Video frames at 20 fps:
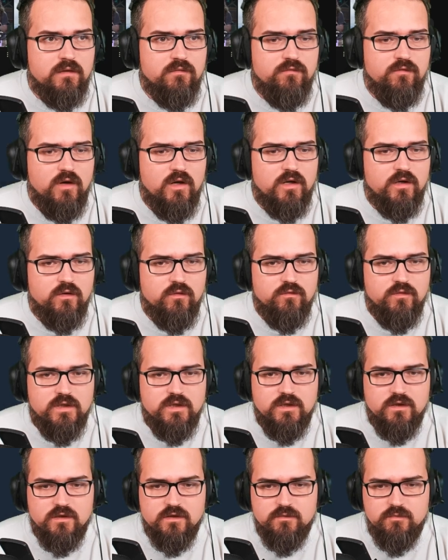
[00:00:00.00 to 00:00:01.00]
the VOD over
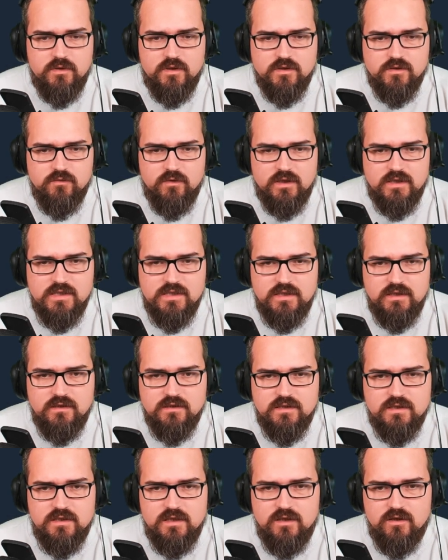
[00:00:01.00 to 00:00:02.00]
here, because we can see
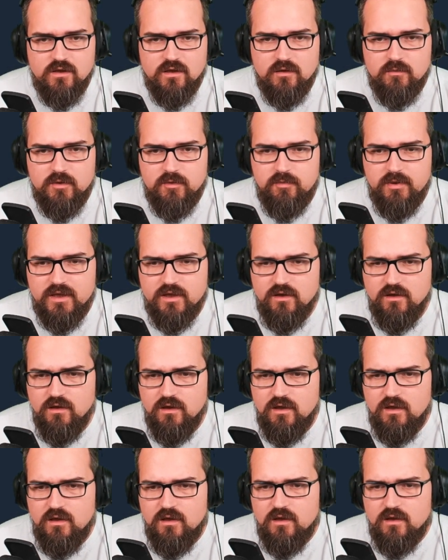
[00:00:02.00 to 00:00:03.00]
this here a little bit better
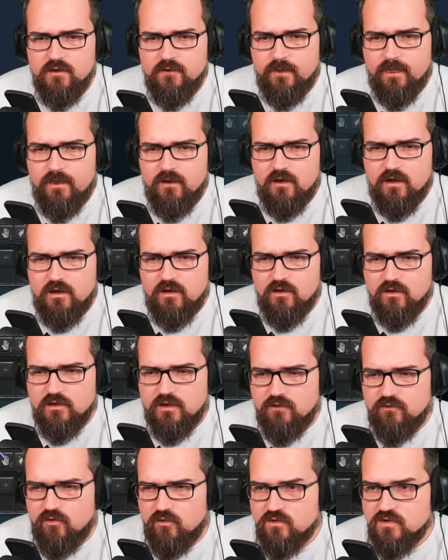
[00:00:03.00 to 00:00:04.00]
and not
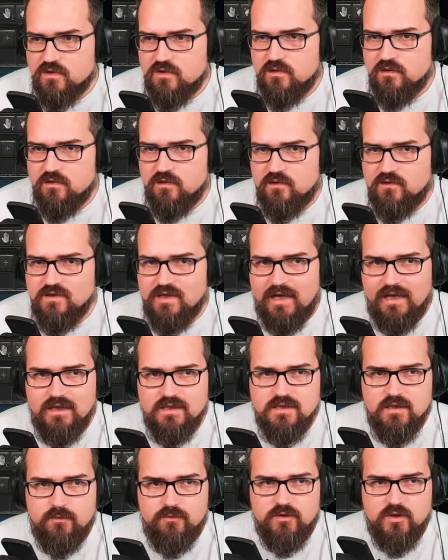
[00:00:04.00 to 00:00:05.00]
have those
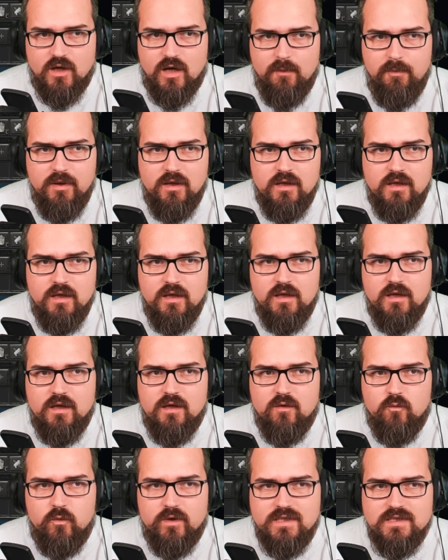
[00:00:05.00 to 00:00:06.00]
titles up top.
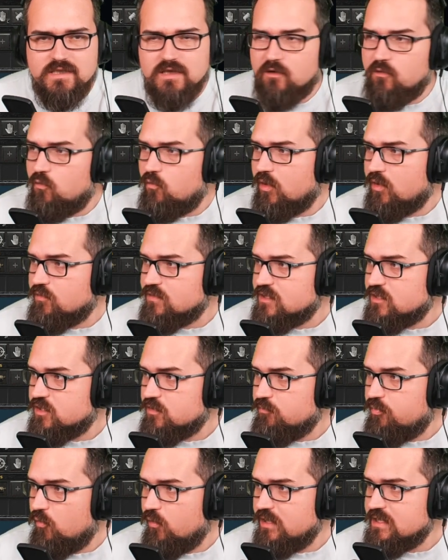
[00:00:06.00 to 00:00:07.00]
We can see our
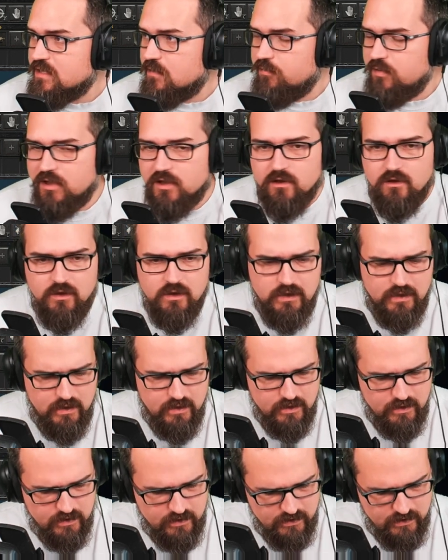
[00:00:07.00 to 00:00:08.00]
requisition points up here.
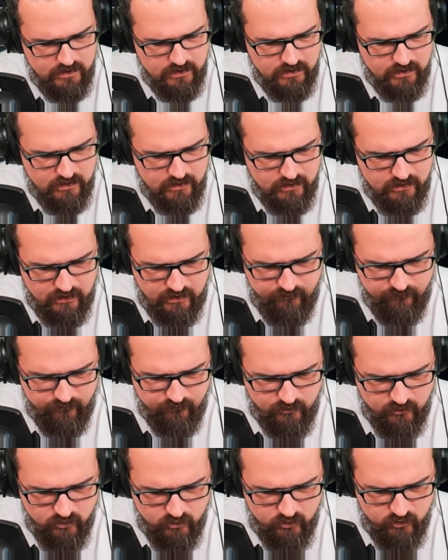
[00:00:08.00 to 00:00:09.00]
I've
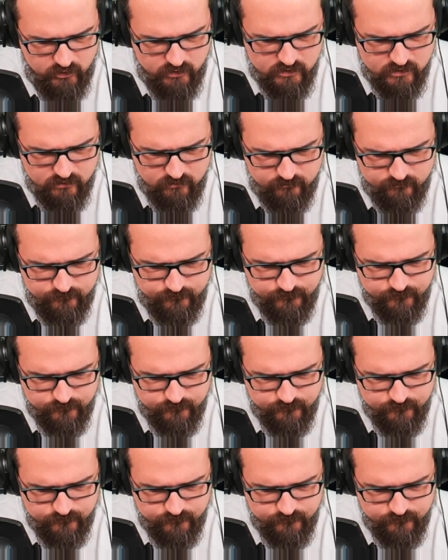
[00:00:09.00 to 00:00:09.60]
learned...